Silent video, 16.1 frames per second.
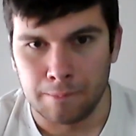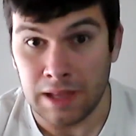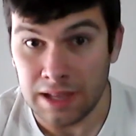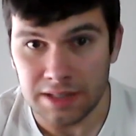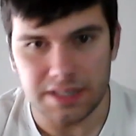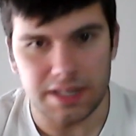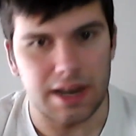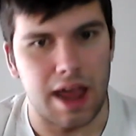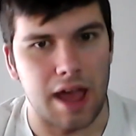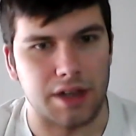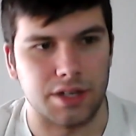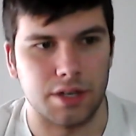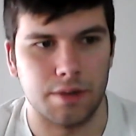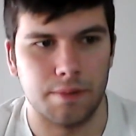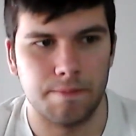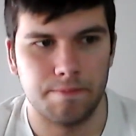
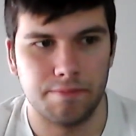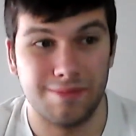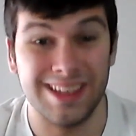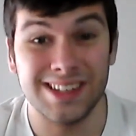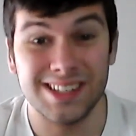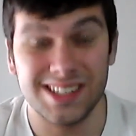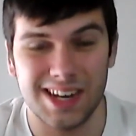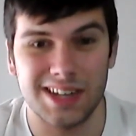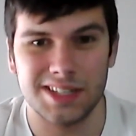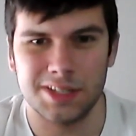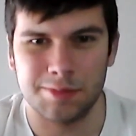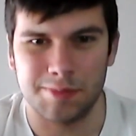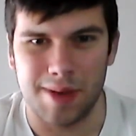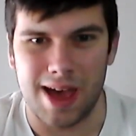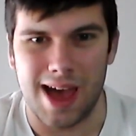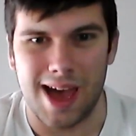Internet. Internet is
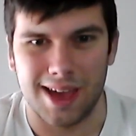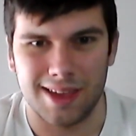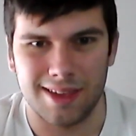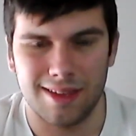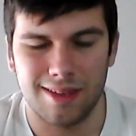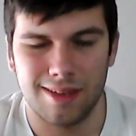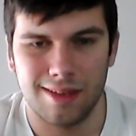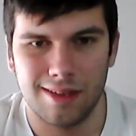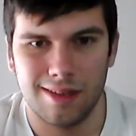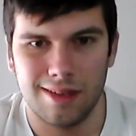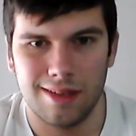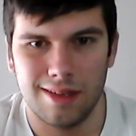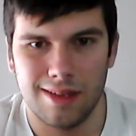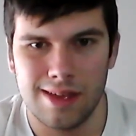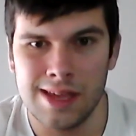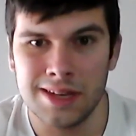back.
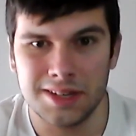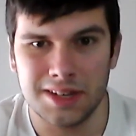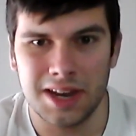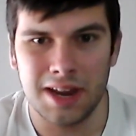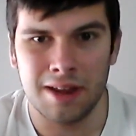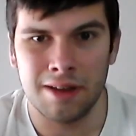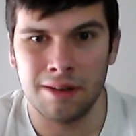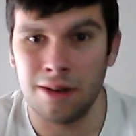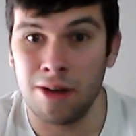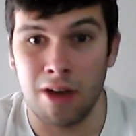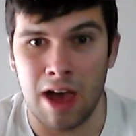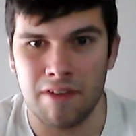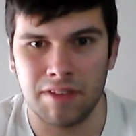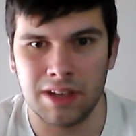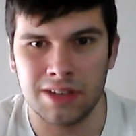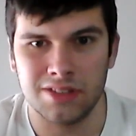Internet, not
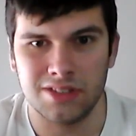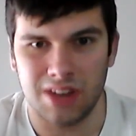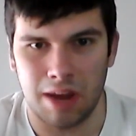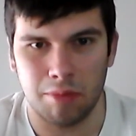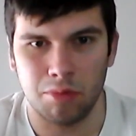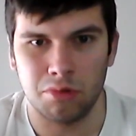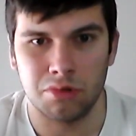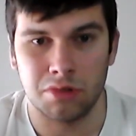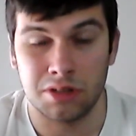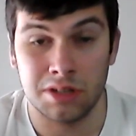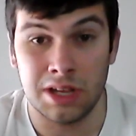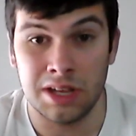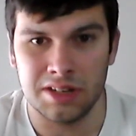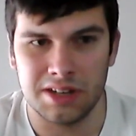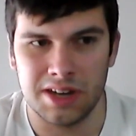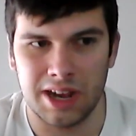having a stable
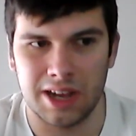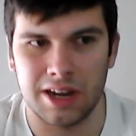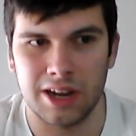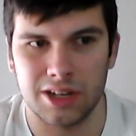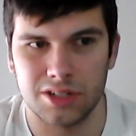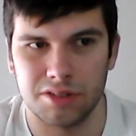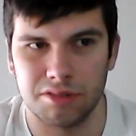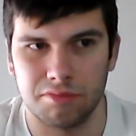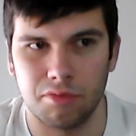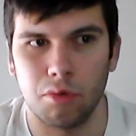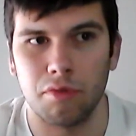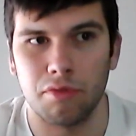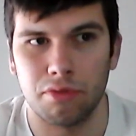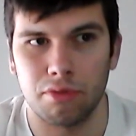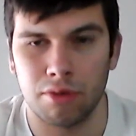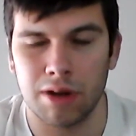internet connection for
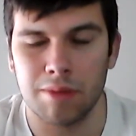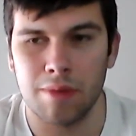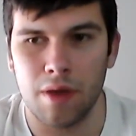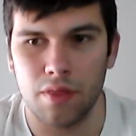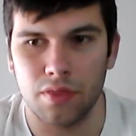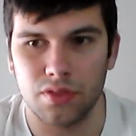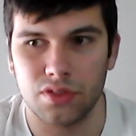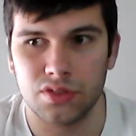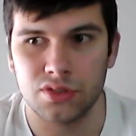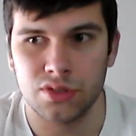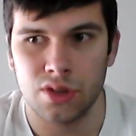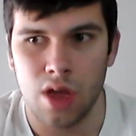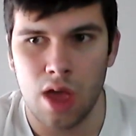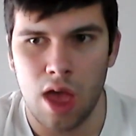3 months.